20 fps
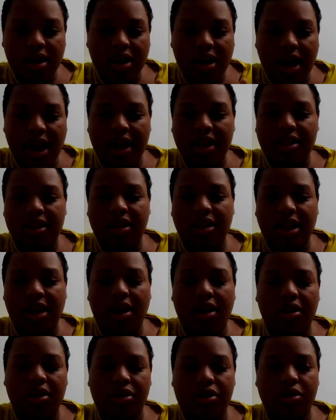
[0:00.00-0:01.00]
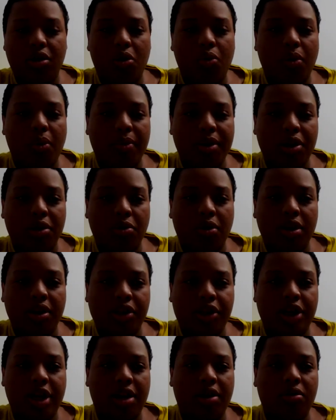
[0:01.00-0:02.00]
let others know what we do on
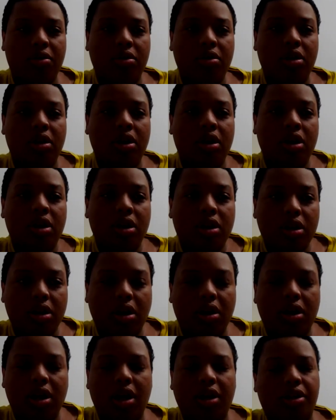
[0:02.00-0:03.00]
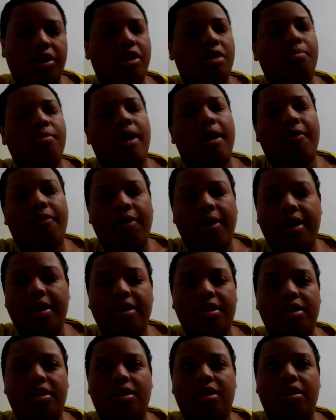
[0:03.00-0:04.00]
this channel. Y'all not just my
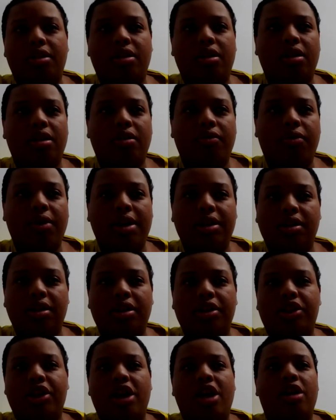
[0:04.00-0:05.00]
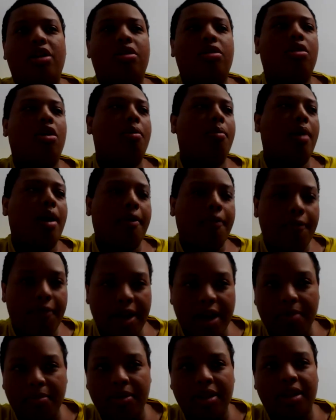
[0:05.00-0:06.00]
friends on this channel, y'all my
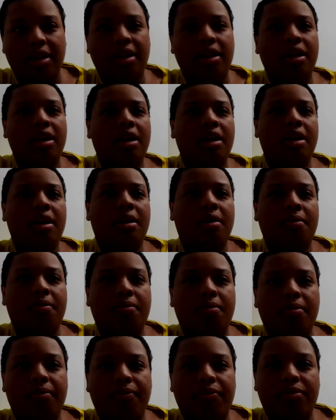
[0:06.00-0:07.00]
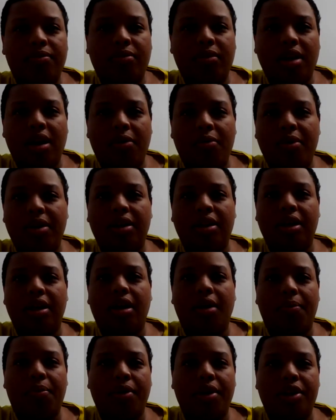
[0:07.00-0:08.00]
family. I really
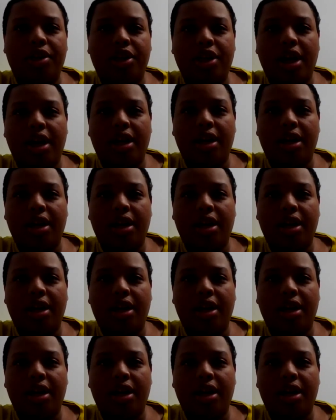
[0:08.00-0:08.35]
appreciate